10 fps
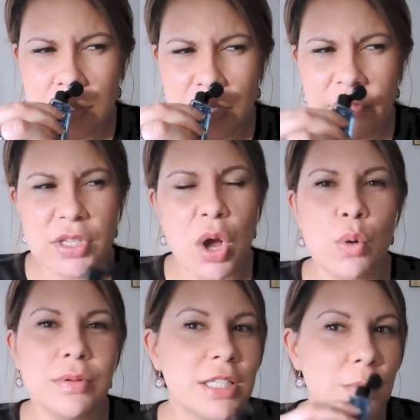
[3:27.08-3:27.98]
I don't know if it's
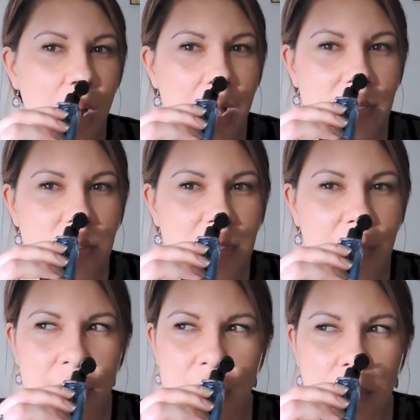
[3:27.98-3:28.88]
Old Spice or
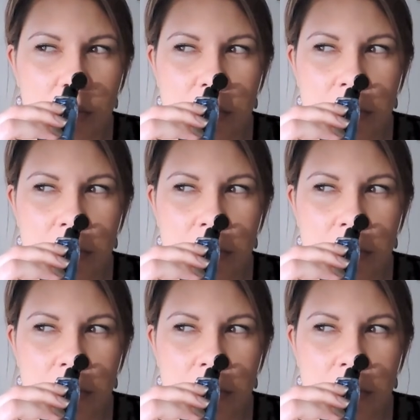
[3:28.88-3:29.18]
something, though.